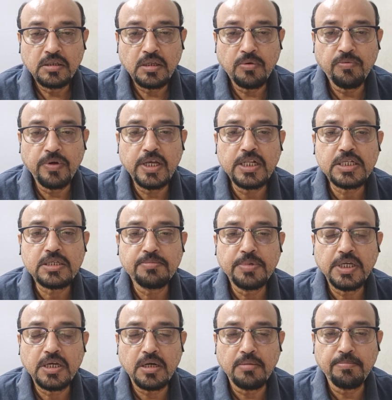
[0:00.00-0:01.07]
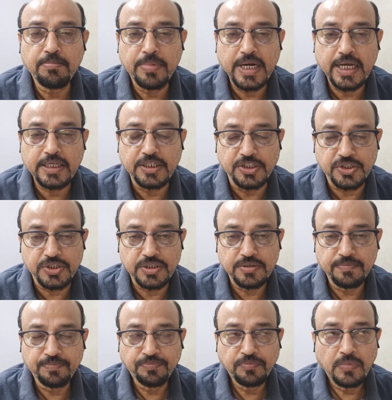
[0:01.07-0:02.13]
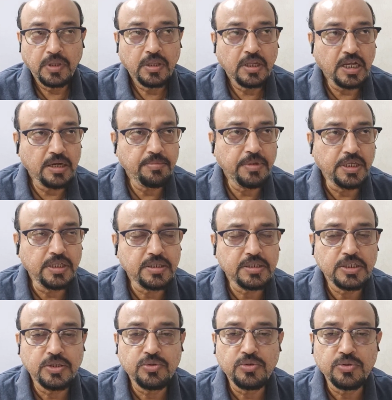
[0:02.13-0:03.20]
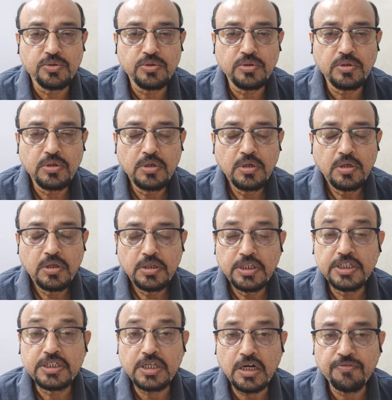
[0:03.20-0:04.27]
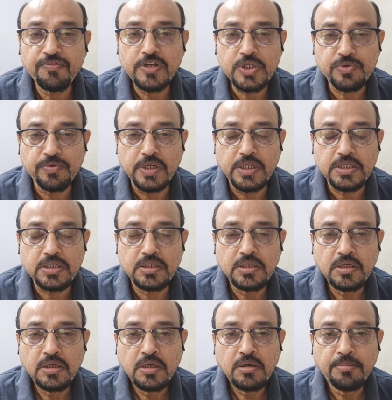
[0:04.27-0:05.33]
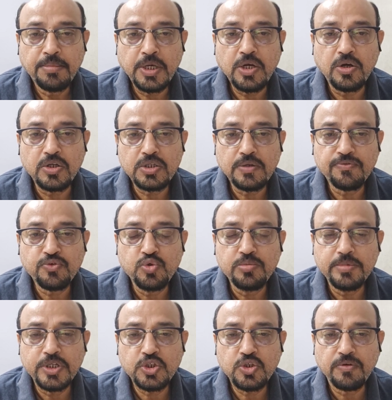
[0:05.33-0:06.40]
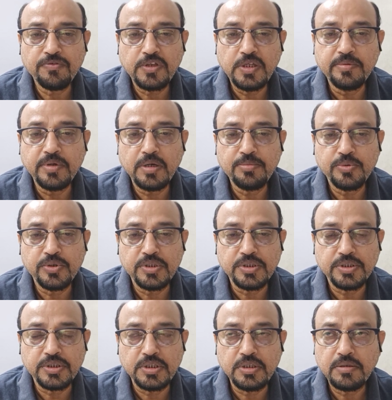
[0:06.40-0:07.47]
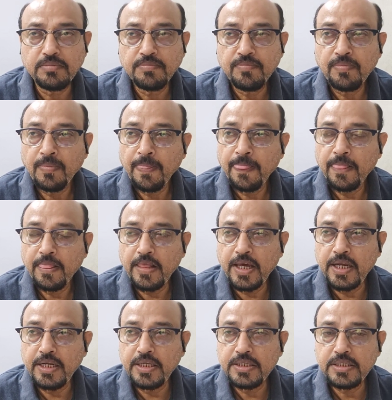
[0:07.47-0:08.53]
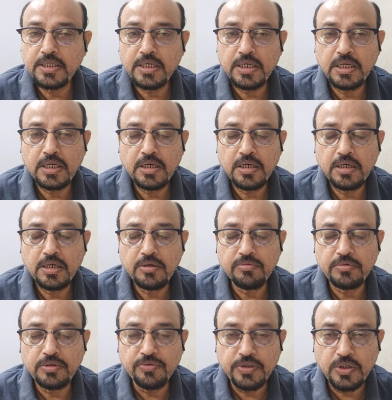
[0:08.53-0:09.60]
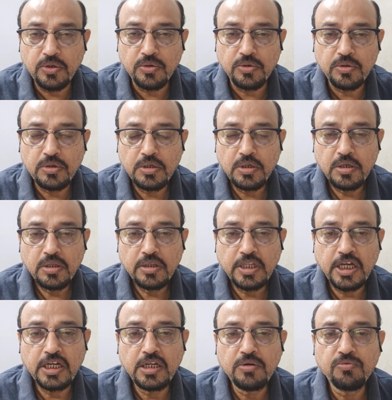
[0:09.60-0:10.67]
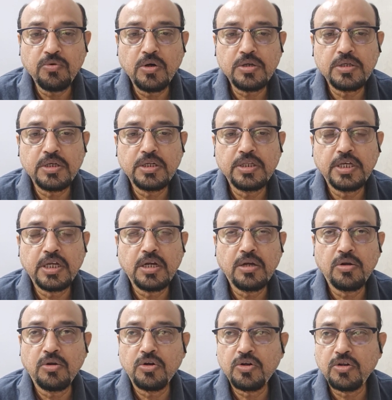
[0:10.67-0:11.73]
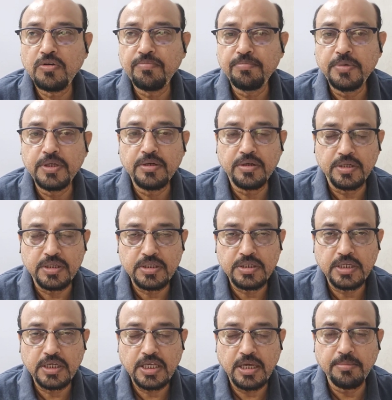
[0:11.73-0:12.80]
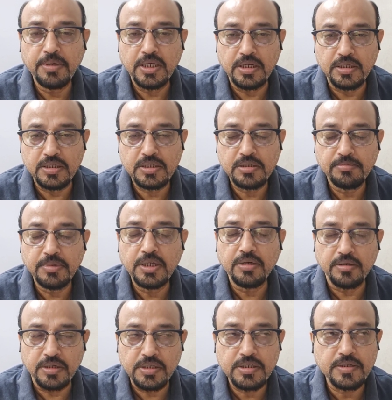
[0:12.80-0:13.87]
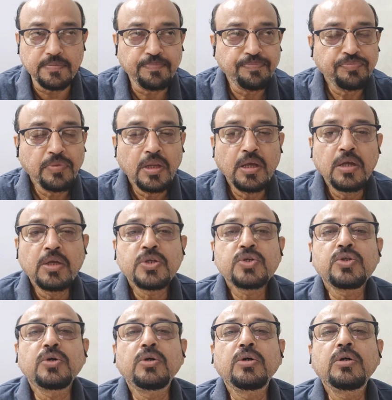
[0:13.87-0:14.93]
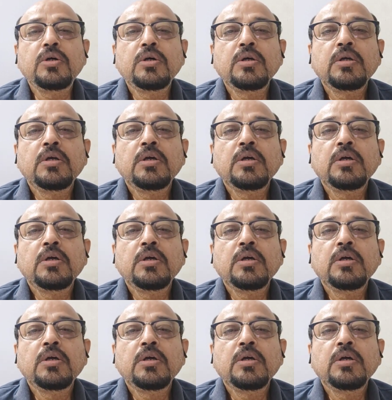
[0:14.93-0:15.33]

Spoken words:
wells become brackish. That means due to the surface wells, because of too much of evaporation, there is we know that in water there are a lot of minerals and minerals. So